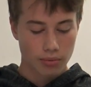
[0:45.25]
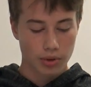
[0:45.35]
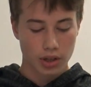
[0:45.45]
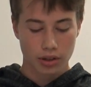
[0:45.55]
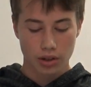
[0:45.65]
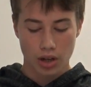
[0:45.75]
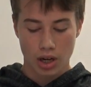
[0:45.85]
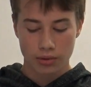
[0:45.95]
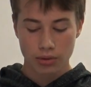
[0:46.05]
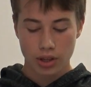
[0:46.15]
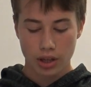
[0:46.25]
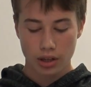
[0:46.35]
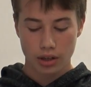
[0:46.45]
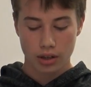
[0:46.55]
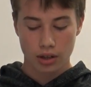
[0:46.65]
But how do they
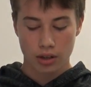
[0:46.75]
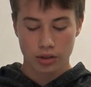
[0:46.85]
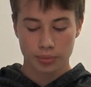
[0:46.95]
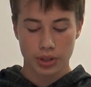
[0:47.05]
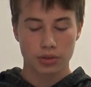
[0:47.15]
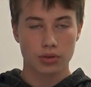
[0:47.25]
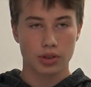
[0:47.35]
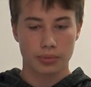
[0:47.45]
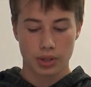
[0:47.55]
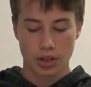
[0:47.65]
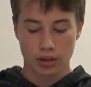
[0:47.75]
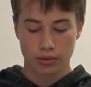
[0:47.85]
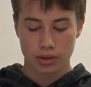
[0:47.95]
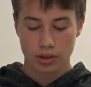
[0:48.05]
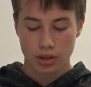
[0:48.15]
reproduce
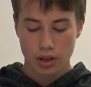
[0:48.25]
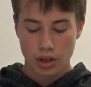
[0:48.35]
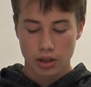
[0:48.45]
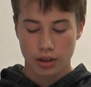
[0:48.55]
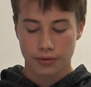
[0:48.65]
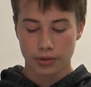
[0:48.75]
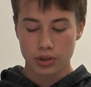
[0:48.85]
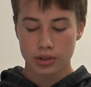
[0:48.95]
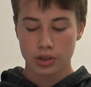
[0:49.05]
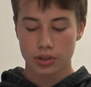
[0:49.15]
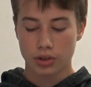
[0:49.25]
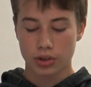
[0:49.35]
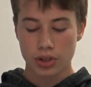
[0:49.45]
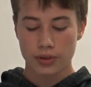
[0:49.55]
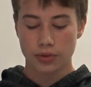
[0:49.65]
themselves? The first
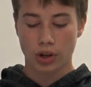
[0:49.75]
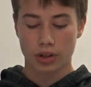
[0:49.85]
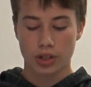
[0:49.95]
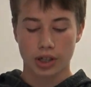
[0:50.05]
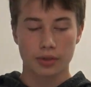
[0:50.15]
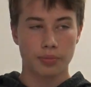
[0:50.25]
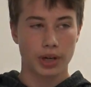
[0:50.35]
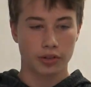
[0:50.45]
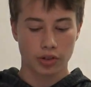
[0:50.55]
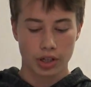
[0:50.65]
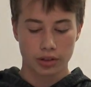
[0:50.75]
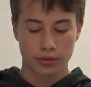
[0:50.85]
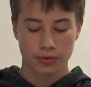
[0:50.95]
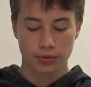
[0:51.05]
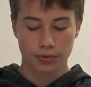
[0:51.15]
researches were conducted by Rainer
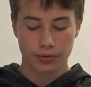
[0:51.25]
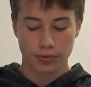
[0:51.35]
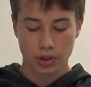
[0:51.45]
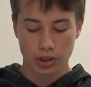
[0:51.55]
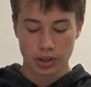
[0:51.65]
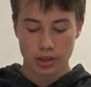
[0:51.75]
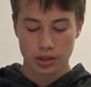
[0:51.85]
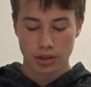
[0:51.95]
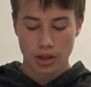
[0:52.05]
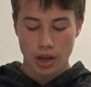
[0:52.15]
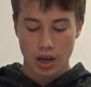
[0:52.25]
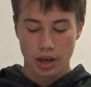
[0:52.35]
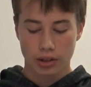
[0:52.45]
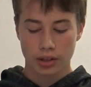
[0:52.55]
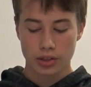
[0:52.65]
Felix,
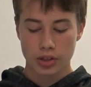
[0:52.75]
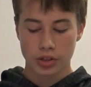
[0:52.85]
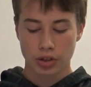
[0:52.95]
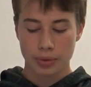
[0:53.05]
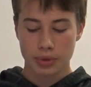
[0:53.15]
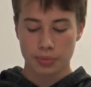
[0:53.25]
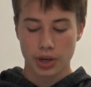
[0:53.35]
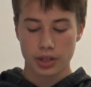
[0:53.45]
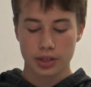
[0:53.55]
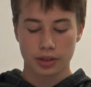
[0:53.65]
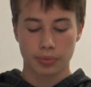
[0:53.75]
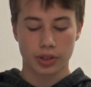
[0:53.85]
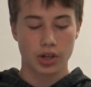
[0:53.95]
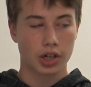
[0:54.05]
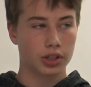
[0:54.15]
and he described spiders'
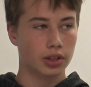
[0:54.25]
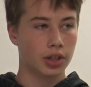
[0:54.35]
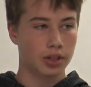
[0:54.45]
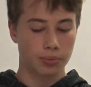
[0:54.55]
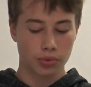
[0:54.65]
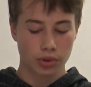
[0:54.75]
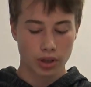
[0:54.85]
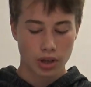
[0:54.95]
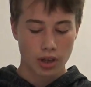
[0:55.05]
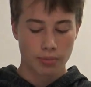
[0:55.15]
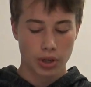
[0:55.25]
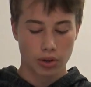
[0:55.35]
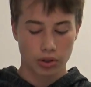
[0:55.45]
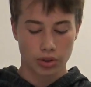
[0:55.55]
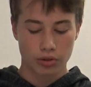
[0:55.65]
reproduction in his book
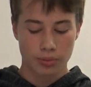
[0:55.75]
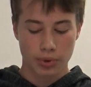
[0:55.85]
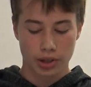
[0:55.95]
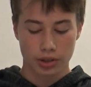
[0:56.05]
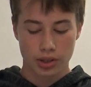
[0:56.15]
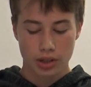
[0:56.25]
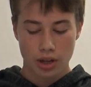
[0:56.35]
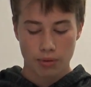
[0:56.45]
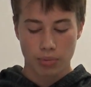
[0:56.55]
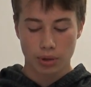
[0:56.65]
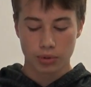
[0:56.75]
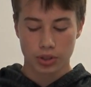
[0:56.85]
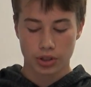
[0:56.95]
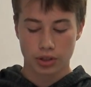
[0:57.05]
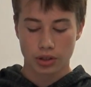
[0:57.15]
Biology of Spiders,
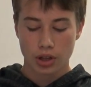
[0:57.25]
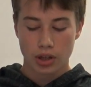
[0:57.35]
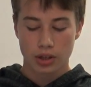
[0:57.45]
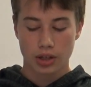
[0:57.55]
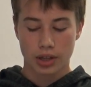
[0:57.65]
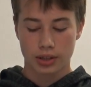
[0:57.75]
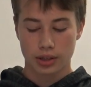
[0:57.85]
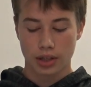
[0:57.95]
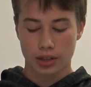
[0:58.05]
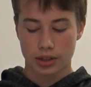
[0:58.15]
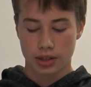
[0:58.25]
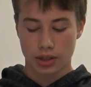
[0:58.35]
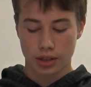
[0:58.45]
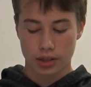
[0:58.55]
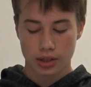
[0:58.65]
published in
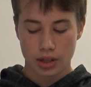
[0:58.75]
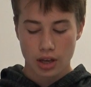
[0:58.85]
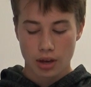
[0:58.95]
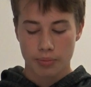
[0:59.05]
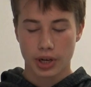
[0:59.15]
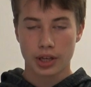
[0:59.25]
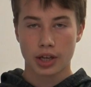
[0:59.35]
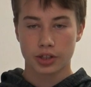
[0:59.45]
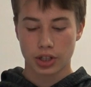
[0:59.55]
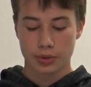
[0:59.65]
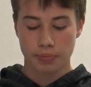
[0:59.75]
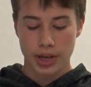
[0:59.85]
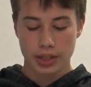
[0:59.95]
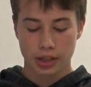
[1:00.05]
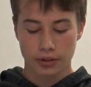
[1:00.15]
1996, but it had just
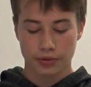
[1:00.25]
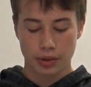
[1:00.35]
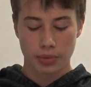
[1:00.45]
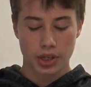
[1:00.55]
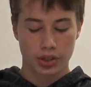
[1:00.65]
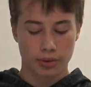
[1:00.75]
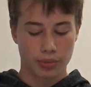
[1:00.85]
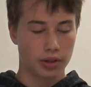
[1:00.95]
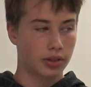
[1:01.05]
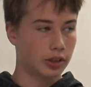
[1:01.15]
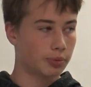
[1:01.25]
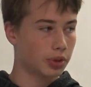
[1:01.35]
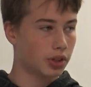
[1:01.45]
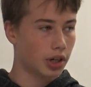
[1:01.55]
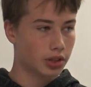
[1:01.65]
basic information about the
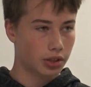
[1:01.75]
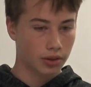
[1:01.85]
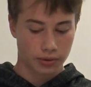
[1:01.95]
reproduction.